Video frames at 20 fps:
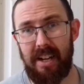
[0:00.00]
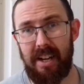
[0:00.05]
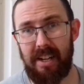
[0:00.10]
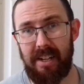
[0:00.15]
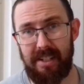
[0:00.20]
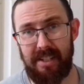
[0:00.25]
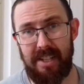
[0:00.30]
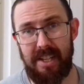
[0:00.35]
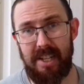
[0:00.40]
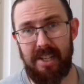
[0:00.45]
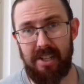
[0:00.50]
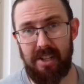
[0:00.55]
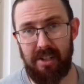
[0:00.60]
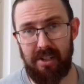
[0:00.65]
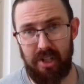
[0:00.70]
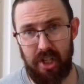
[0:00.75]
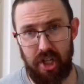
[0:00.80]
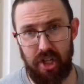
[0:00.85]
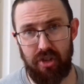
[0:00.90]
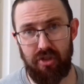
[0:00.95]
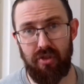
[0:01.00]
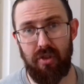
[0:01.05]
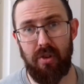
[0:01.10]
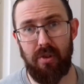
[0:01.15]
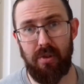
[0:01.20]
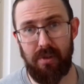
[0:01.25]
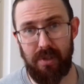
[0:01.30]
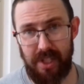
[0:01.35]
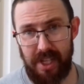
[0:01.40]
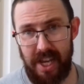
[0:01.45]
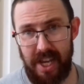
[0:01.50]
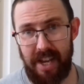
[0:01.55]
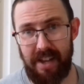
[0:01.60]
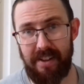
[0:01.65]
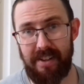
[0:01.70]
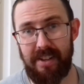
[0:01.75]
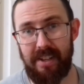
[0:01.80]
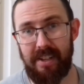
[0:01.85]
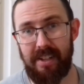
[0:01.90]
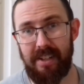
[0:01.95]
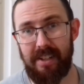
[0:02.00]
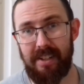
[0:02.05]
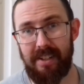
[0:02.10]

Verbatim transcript: and I need a strong tent